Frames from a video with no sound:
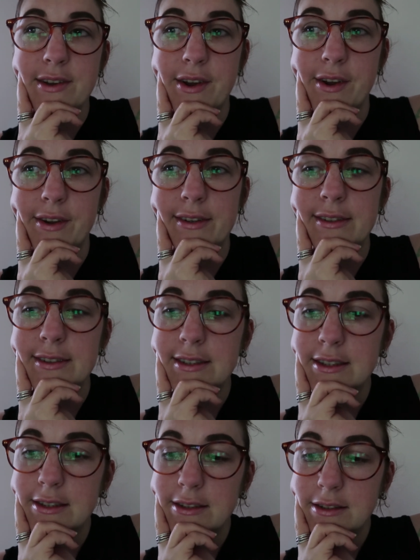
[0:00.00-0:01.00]
So
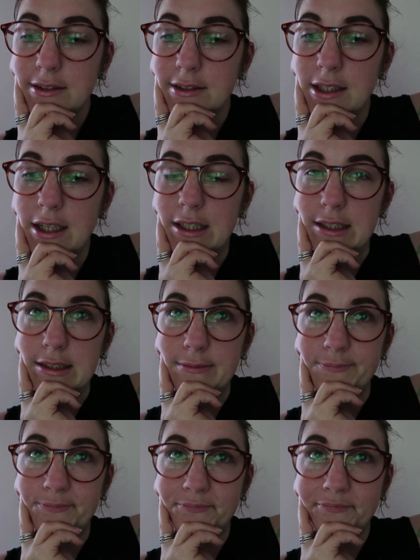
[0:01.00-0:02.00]

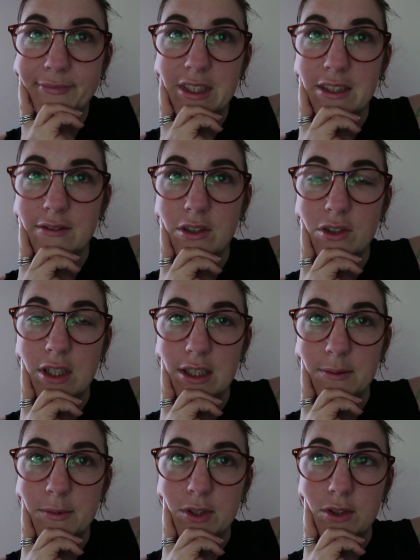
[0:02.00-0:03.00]
um, I'll have to
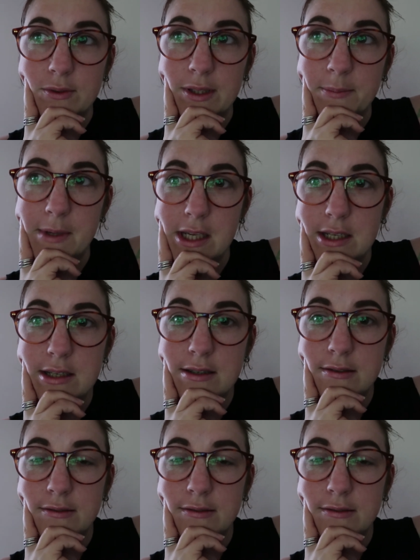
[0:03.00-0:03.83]
drag them along with me.